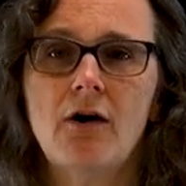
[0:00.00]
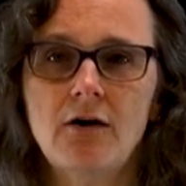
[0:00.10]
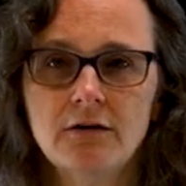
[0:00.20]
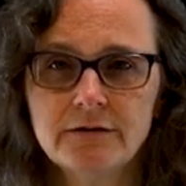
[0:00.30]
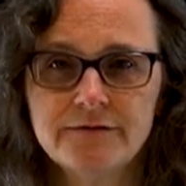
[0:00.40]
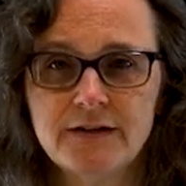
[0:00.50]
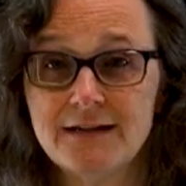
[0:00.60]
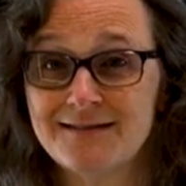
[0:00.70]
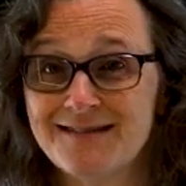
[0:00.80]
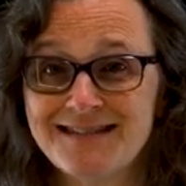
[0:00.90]
all of the
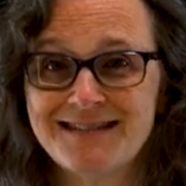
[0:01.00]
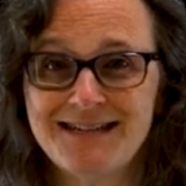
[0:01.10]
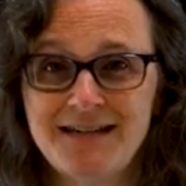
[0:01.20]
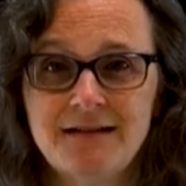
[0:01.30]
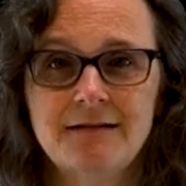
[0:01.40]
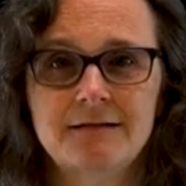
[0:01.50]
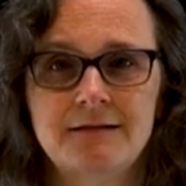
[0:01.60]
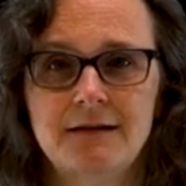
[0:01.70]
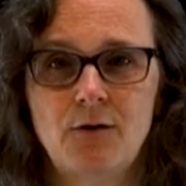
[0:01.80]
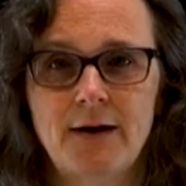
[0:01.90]
existing
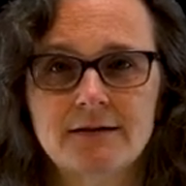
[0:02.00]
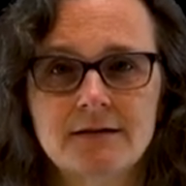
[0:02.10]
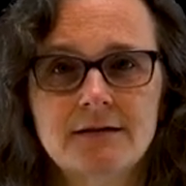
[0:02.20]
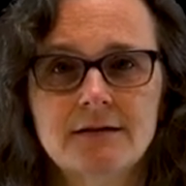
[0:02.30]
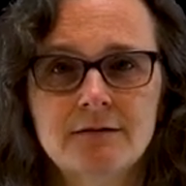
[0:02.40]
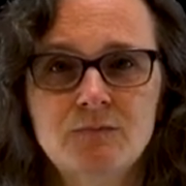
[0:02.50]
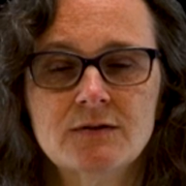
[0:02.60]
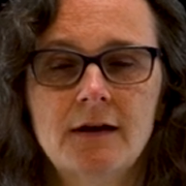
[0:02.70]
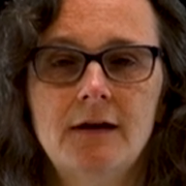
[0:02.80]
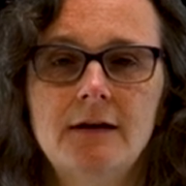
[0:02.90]
z/OS systems